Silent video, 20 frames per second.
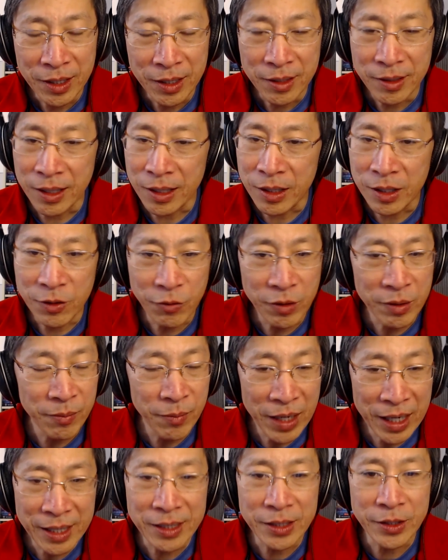they can
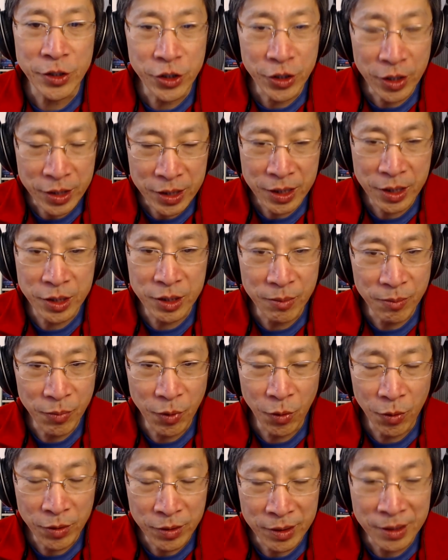remain just as
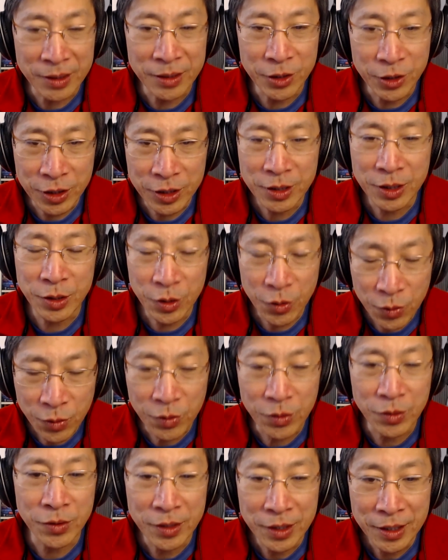important and just as
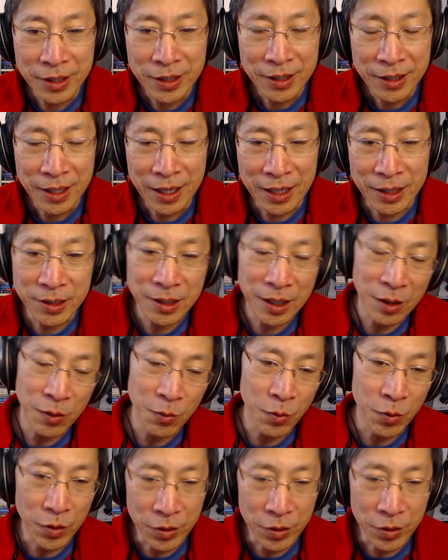cool as they were